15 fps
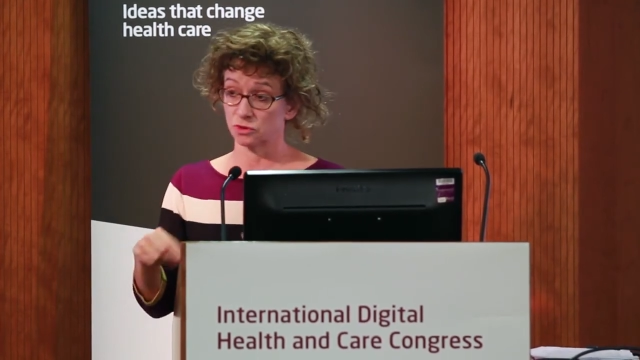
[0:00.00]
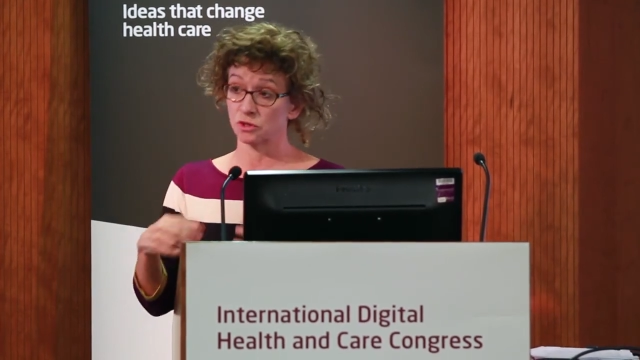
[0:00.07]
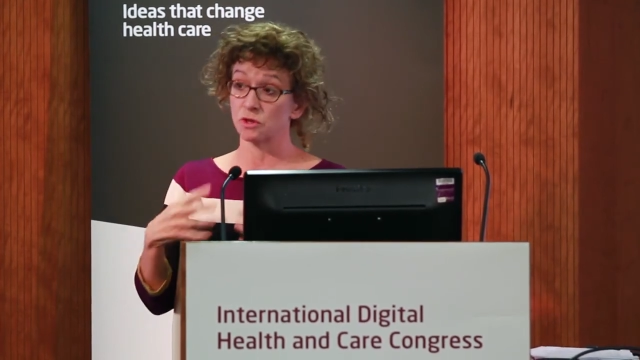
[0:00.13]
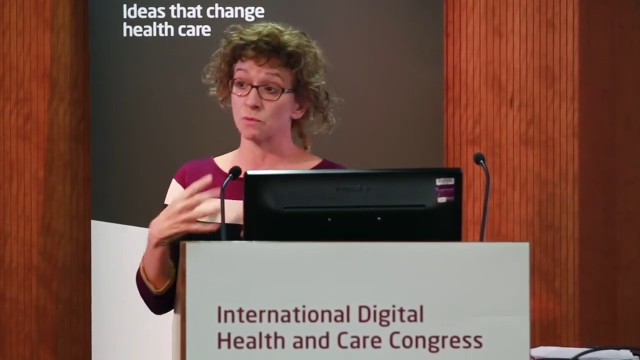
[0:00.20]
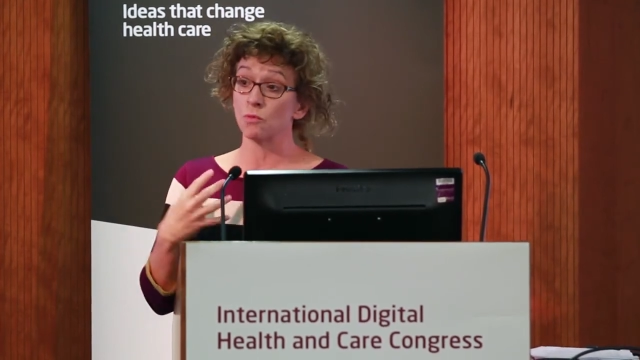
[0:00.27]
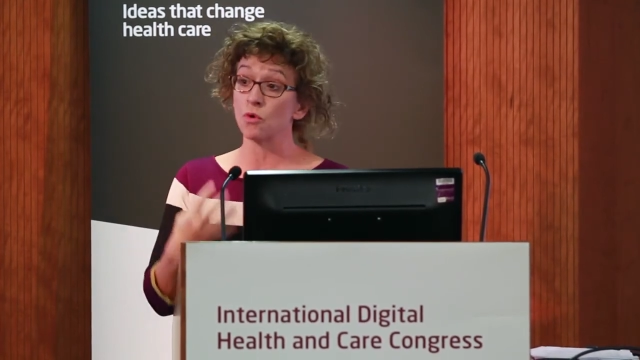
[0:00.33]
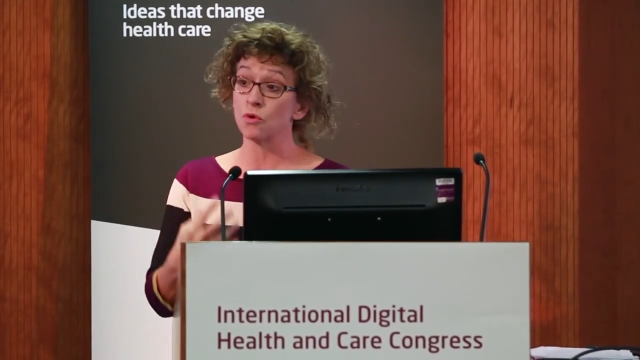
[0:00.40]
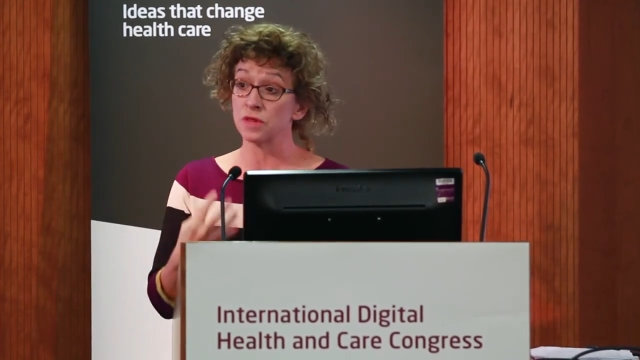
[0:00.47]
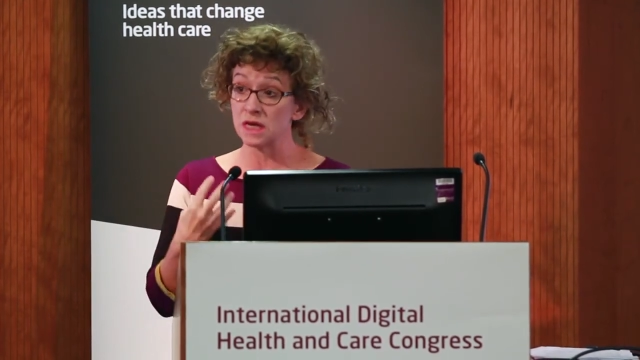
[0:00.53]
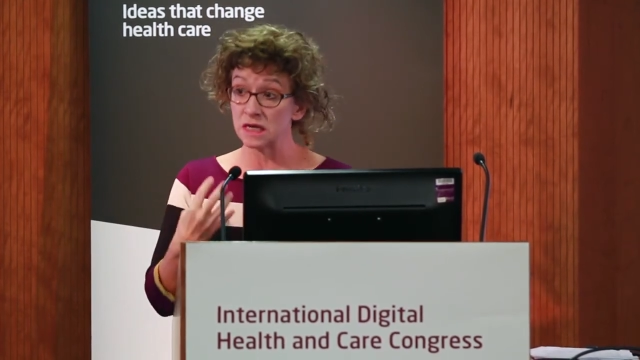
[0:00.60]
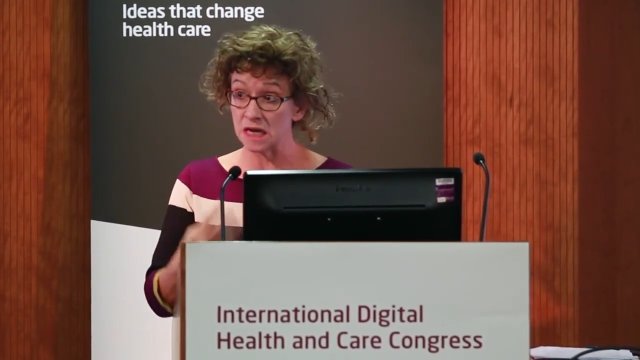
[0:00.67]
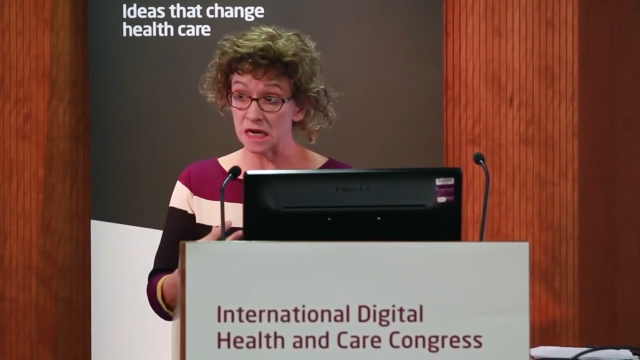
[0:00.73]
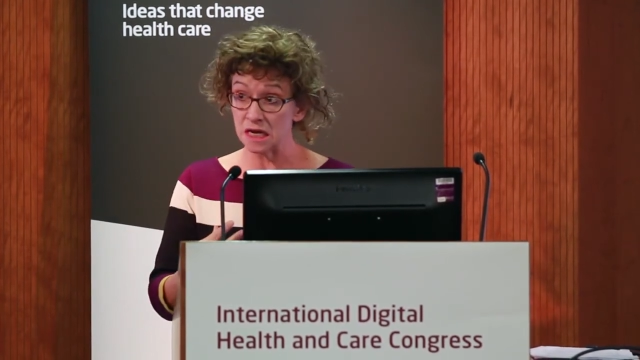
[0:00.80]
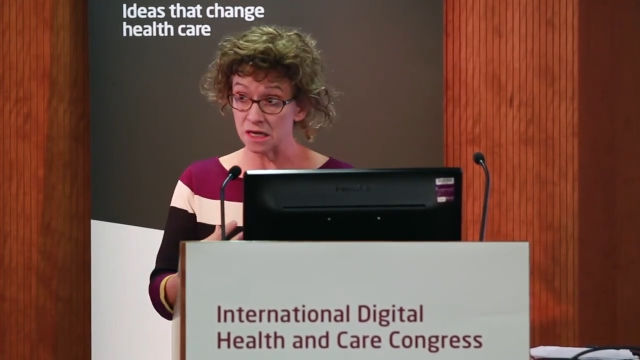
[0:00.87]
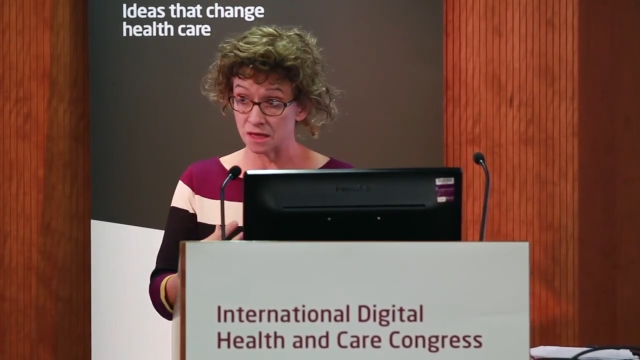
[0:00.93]
So the more they
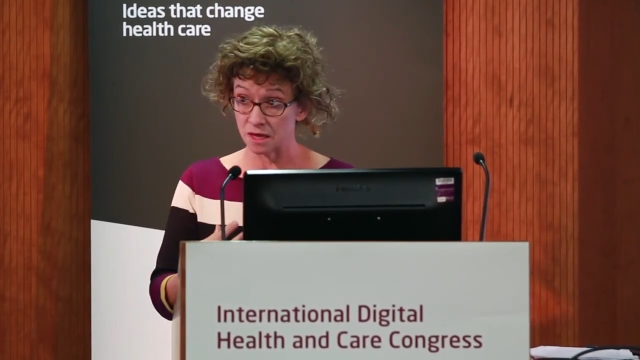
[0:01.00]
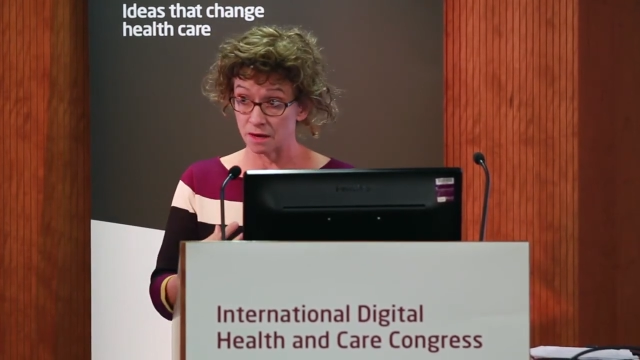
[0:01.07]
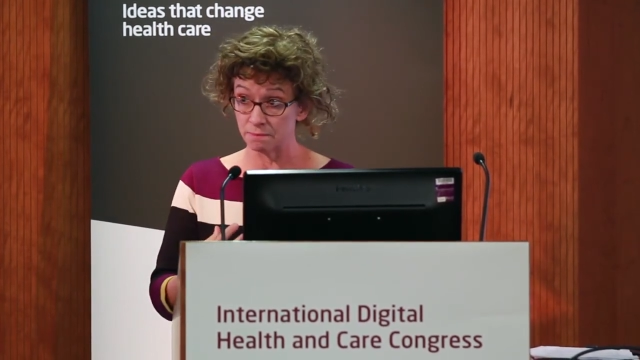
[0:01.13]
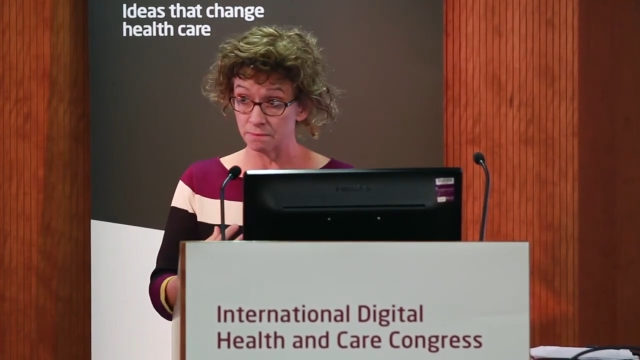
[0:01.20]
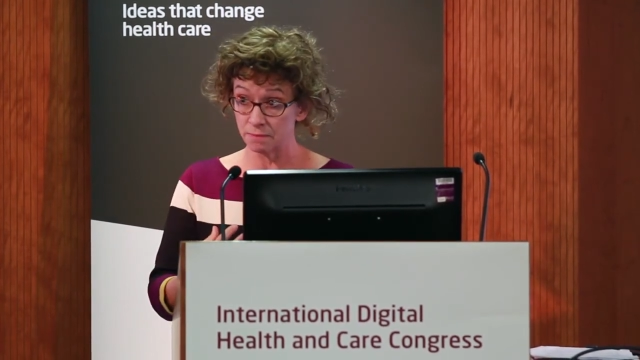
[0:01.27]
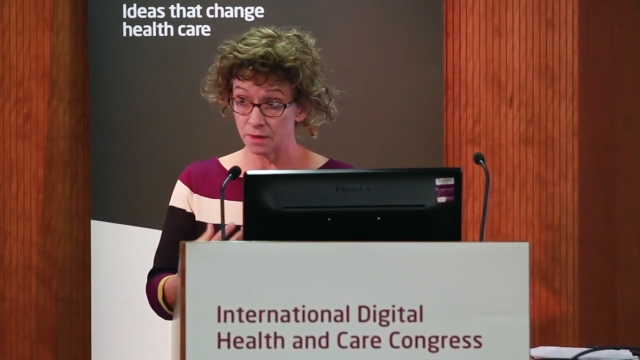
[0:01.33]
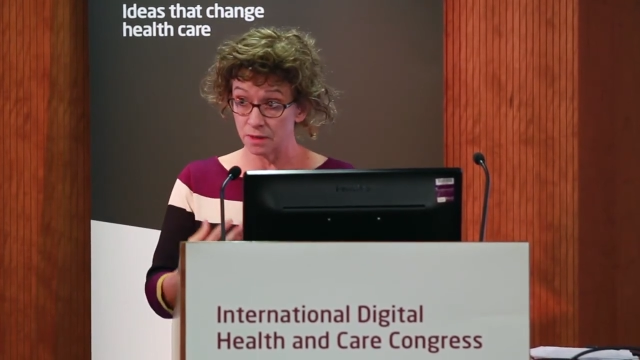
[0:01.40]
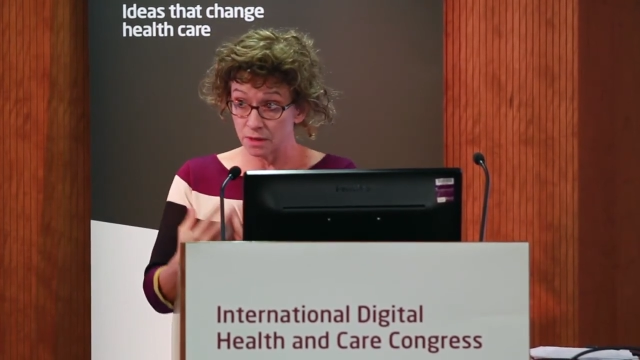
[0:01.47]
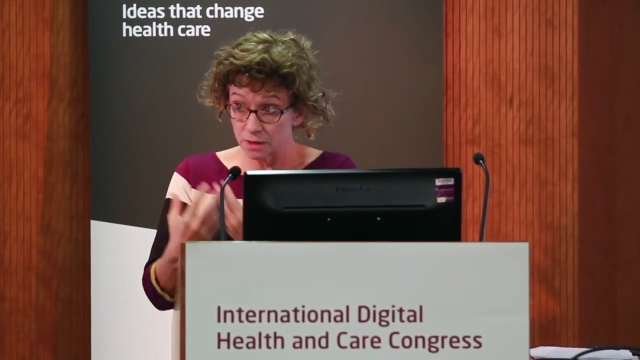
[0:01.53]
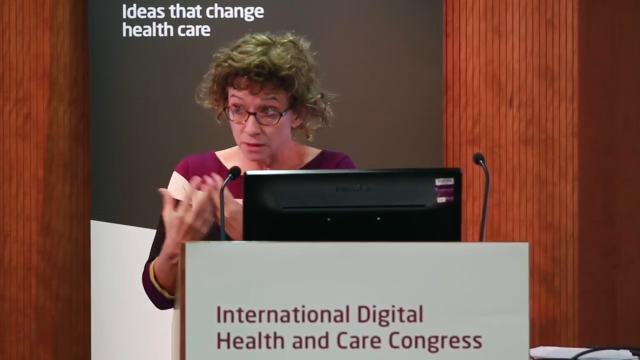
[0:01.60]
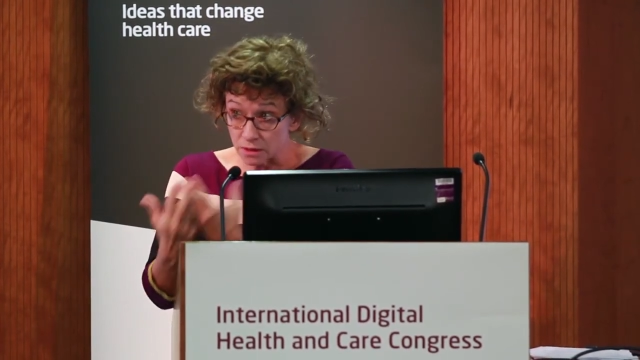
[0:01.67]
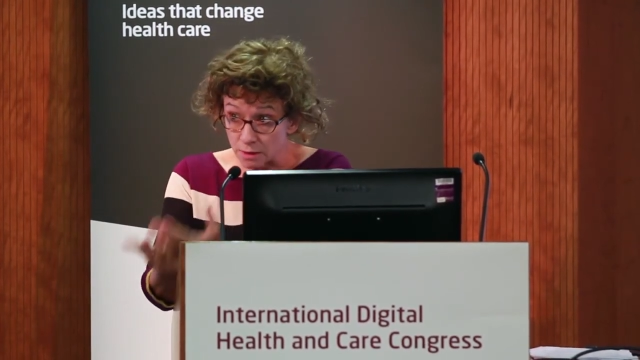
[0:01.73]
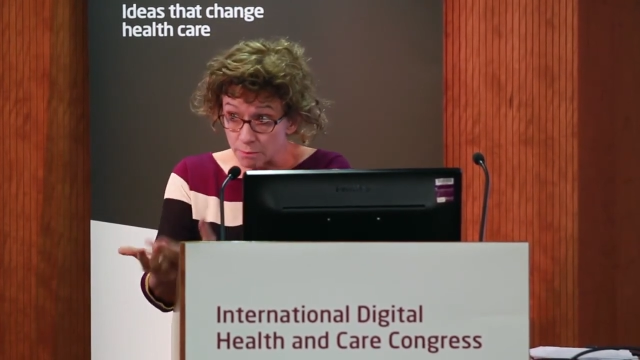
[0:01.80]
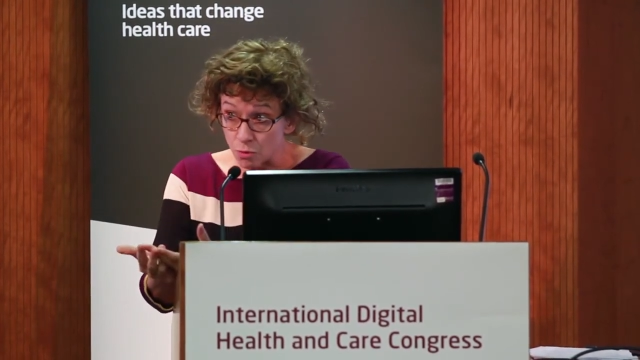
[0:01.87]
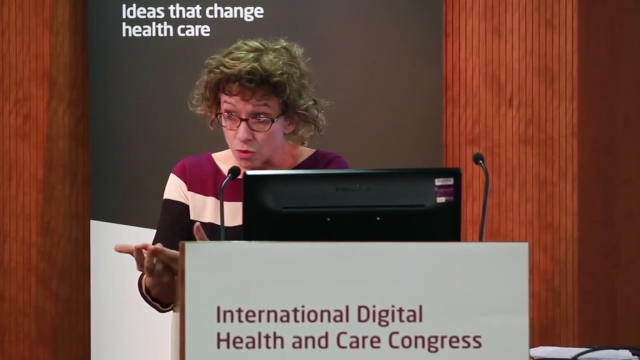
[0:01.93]
needed them,
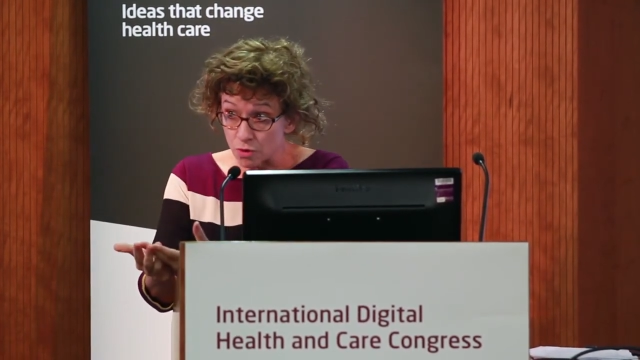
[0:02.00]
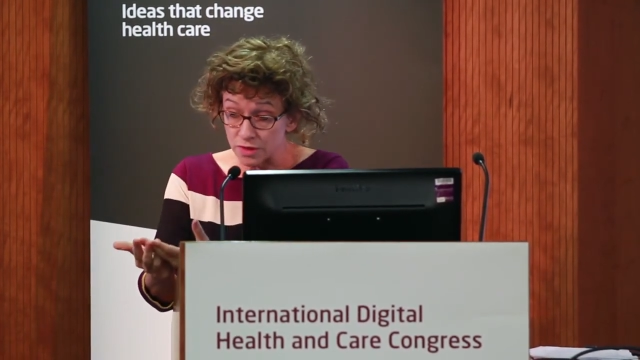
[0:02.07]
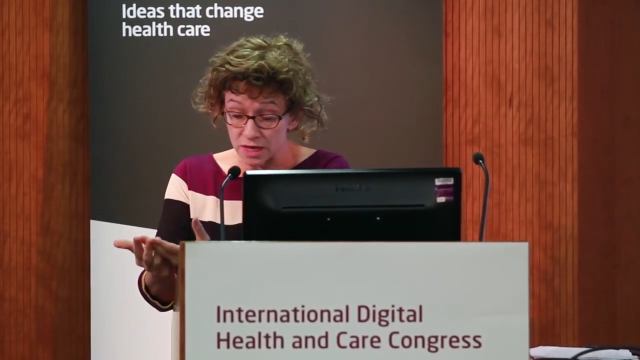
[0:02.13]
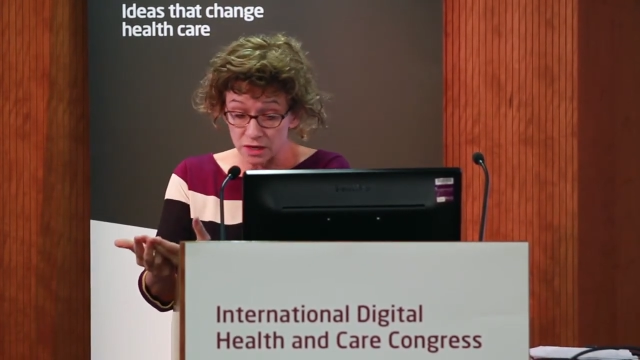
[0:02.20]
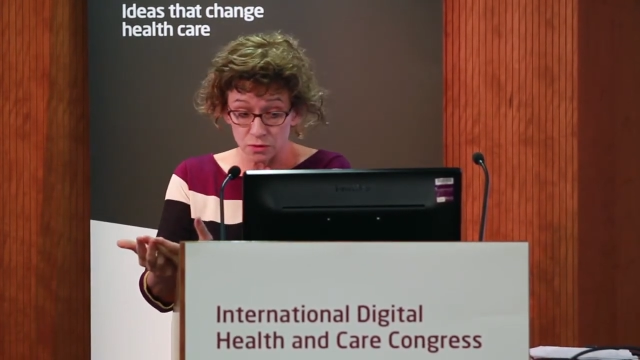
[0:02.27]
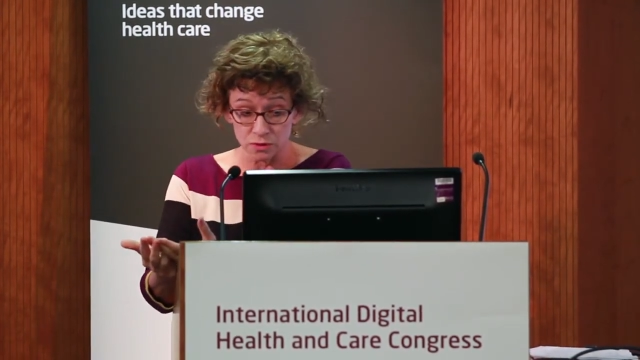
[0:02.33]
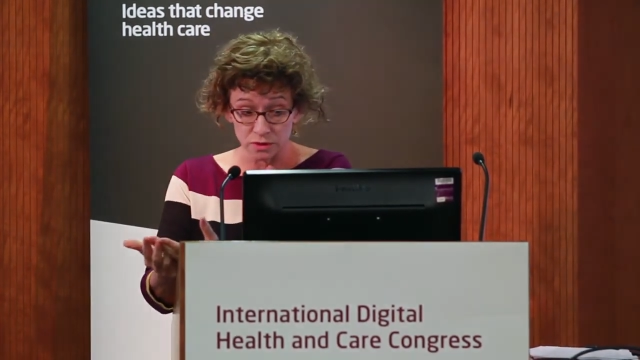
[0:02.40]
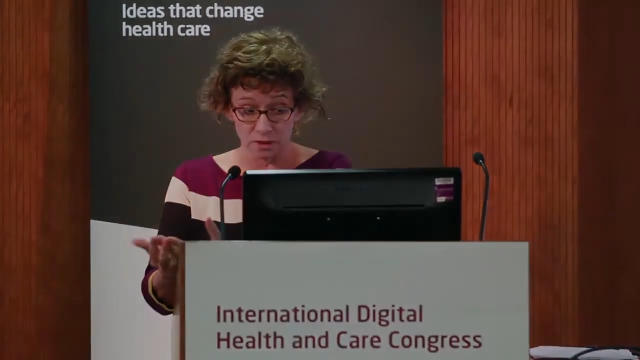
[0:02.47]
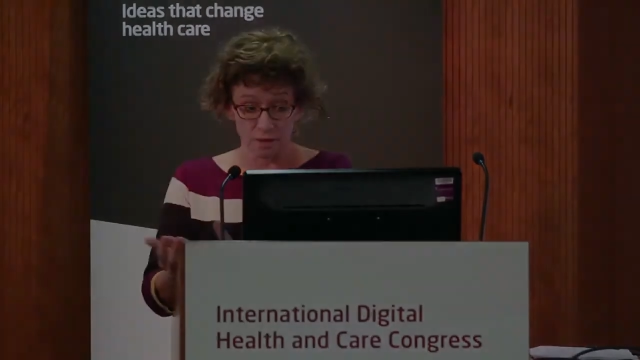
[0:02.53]
the more they used